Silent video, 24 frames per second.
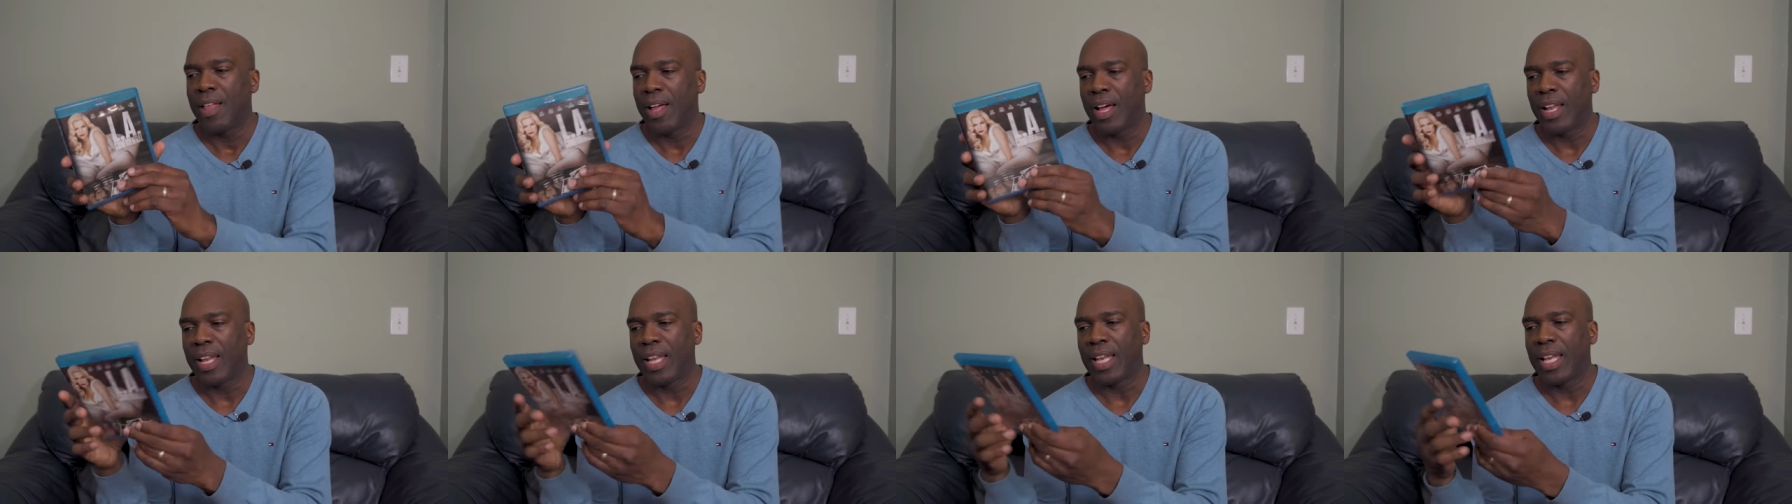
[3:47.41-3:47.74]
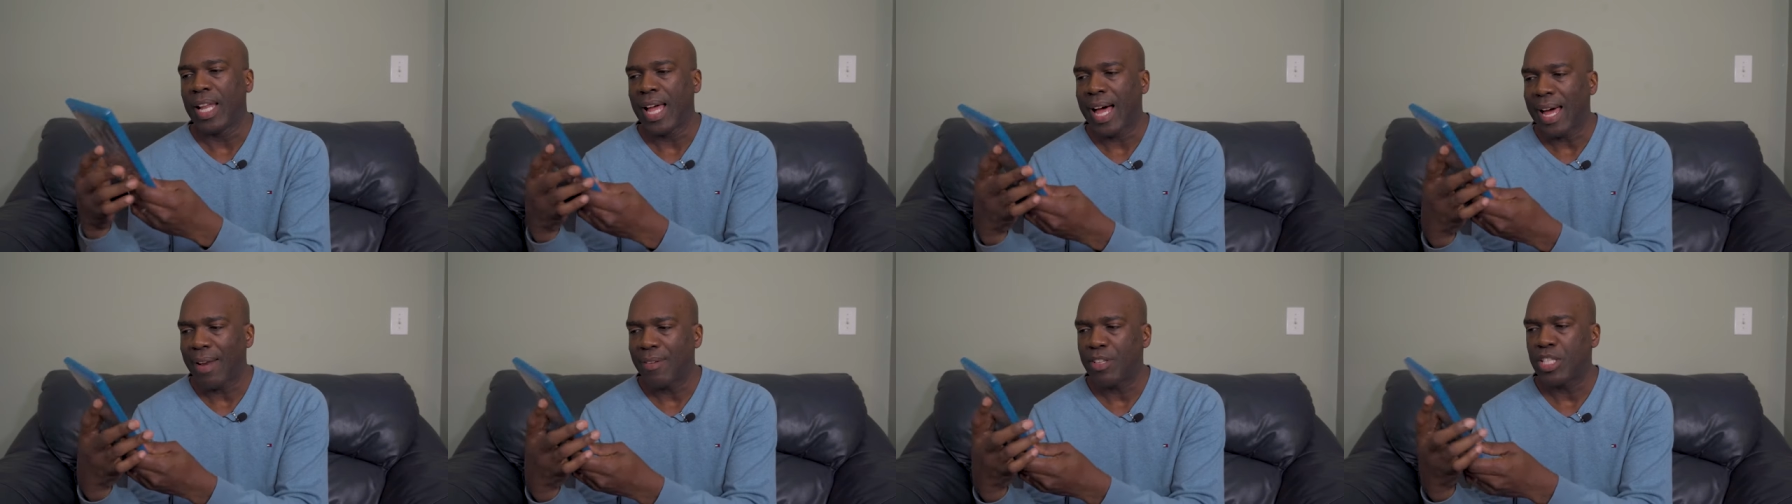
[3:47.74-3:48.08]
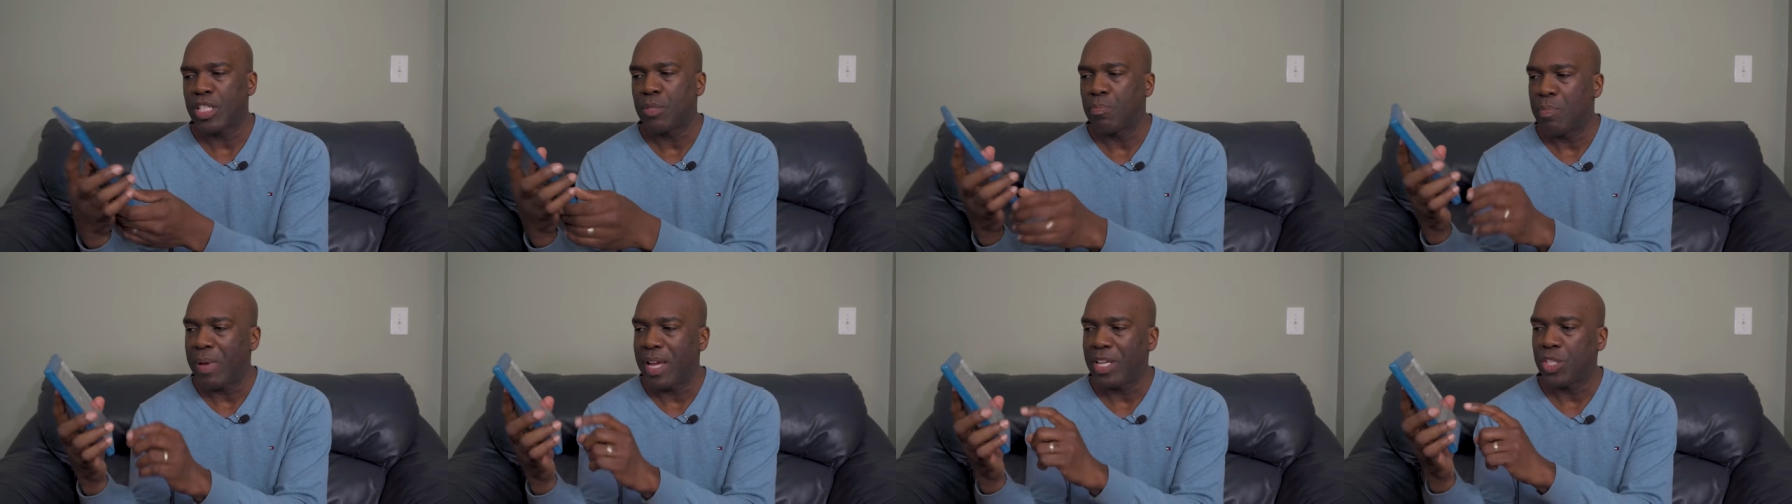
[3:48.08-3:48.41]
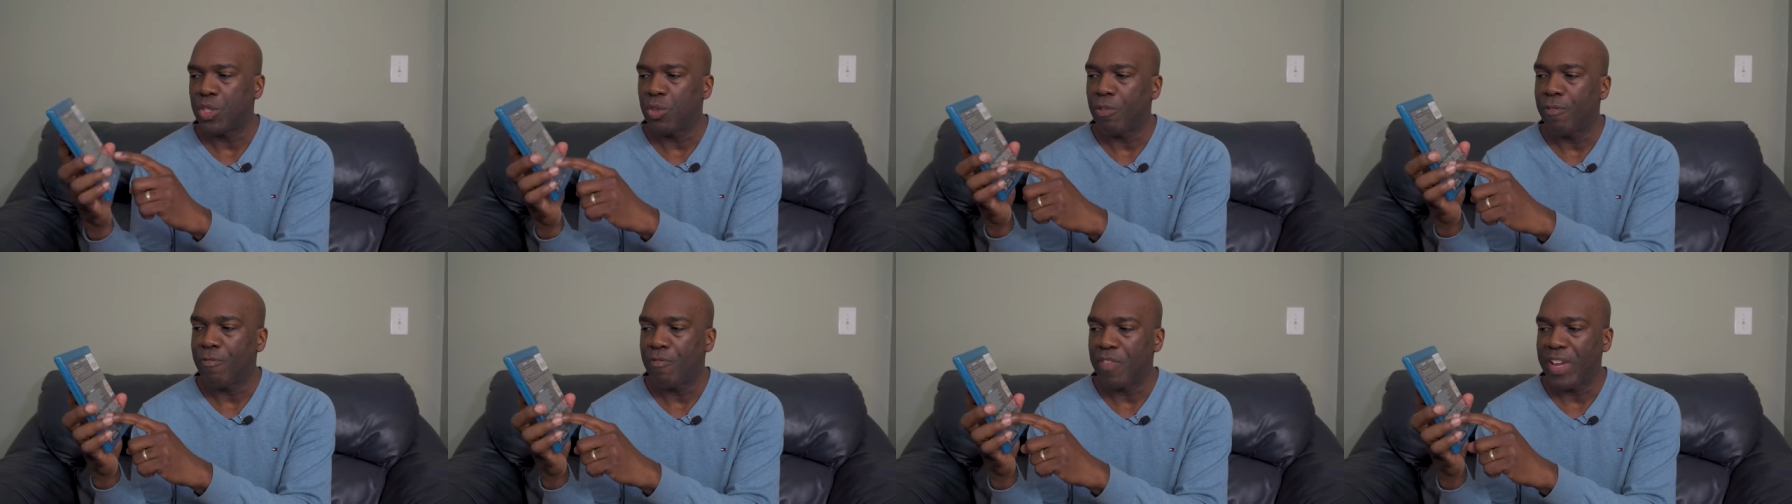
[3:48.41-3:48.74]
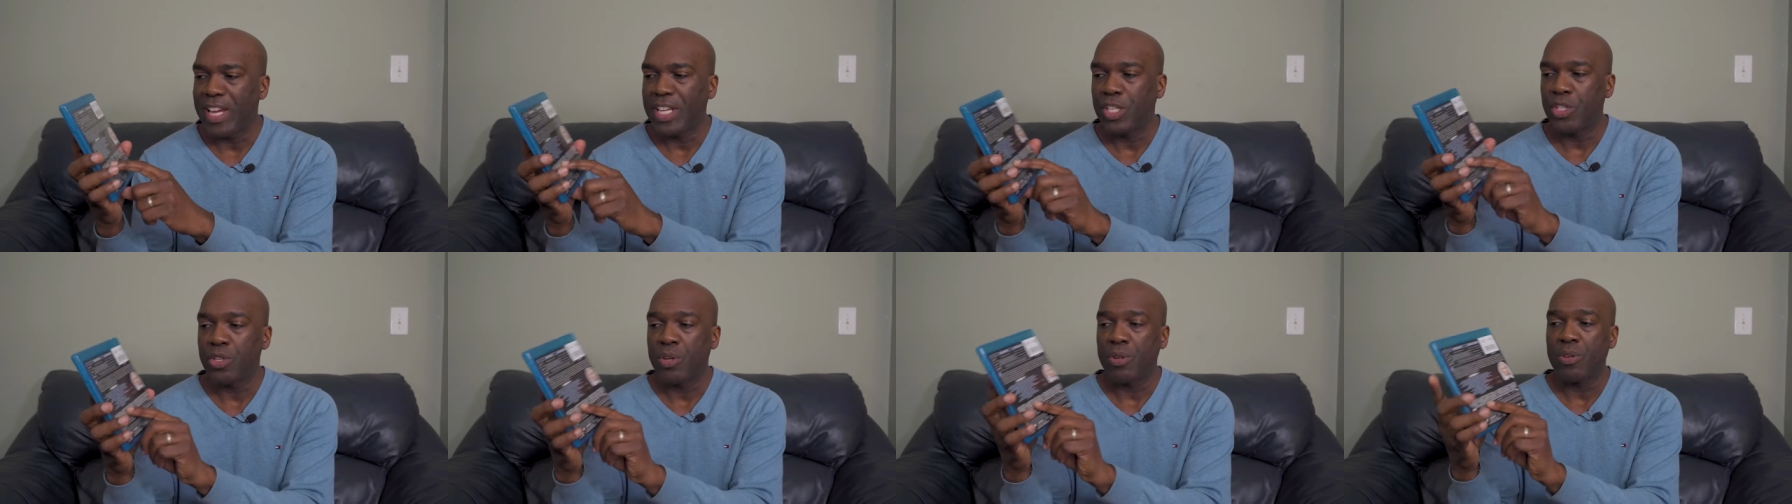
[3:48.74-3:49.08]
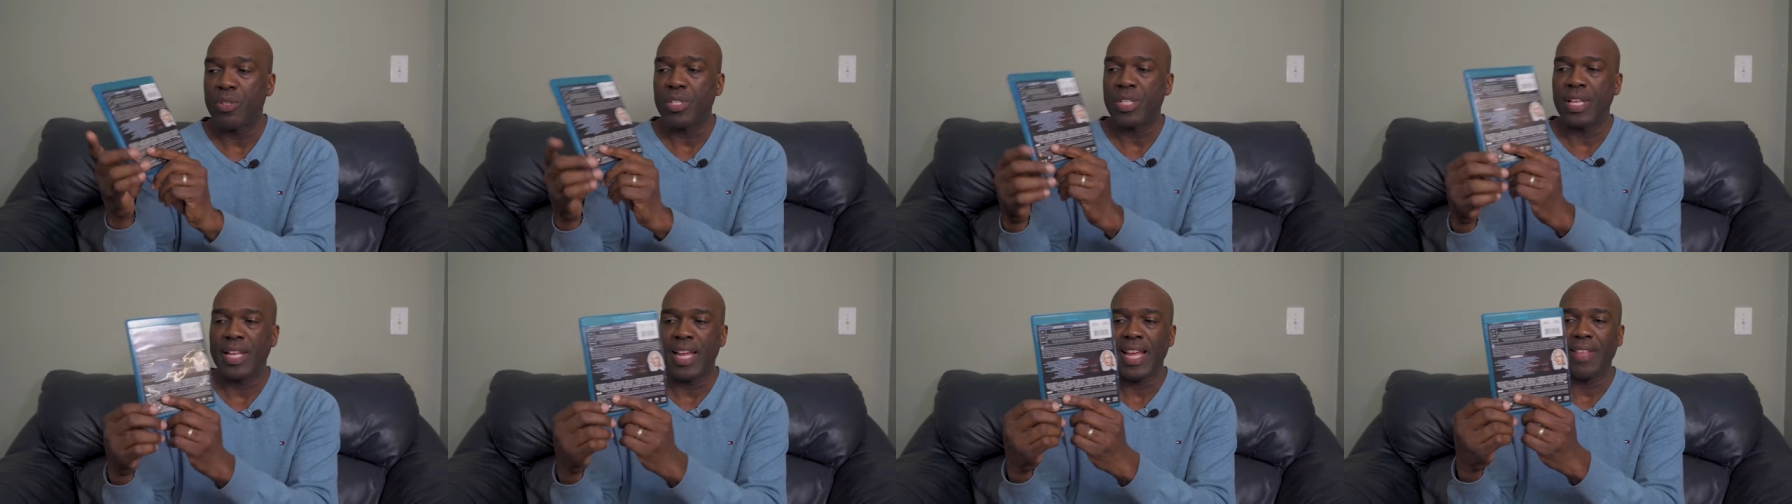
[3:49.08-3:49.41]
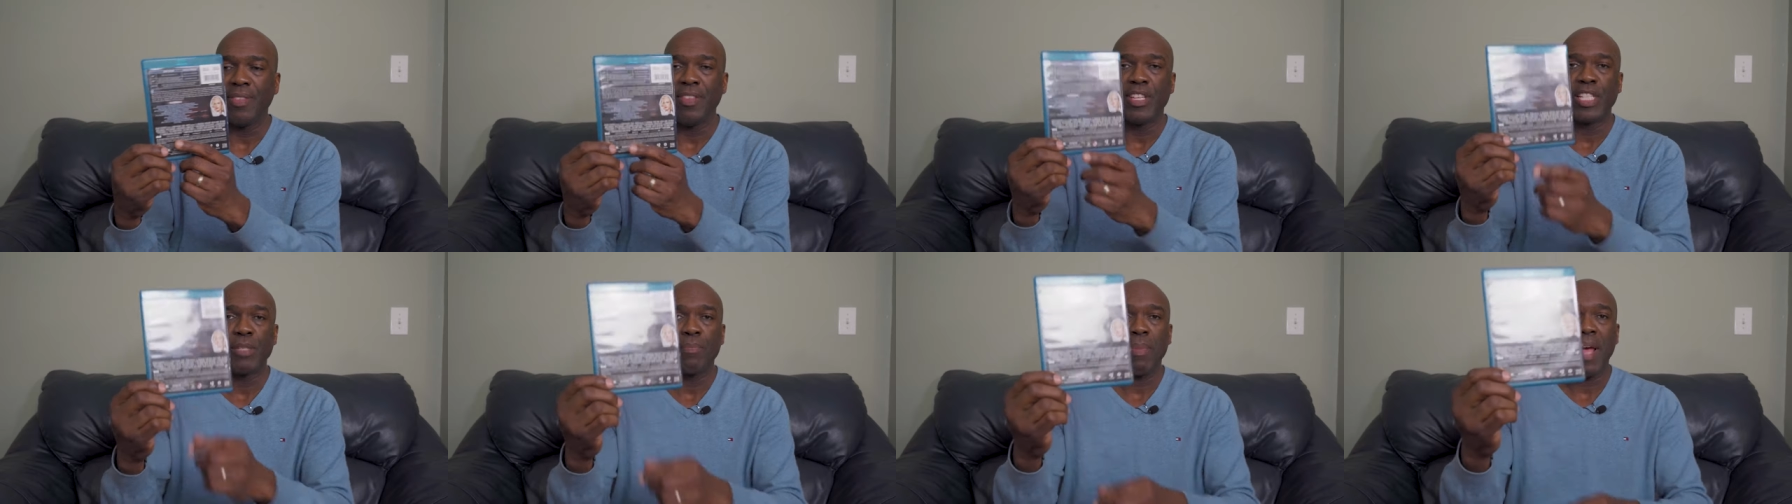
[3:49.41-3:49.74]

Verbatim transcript: A lot of special features in this